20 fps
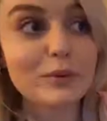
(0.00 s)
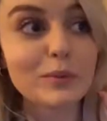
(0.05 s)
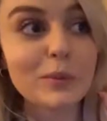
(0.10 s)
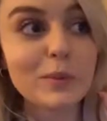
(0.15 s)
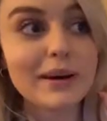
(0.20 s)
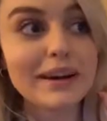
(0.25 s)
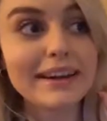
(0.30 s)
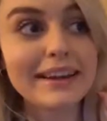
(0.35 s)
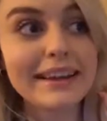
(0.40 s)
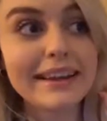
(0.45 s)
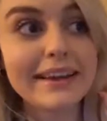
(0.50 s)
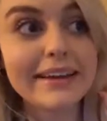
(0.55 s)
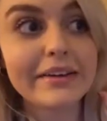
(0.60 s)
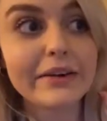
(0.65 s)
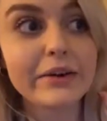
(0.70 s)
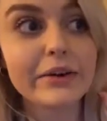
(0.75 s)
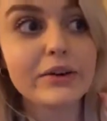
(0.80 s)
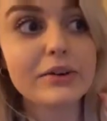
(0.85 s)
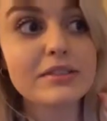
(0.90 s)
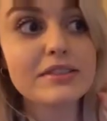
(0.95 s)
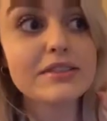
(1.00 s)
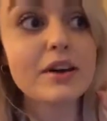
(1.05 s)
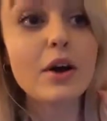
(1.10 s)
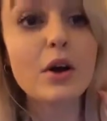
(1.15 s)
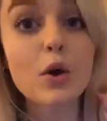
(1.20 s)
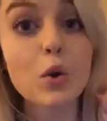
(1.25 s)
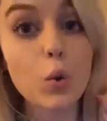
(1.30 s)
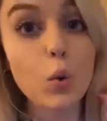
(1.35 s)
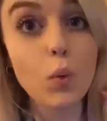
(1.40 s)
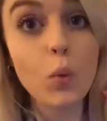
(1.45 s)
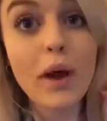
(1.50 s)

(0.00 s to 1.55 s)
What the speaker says: What else? Oh,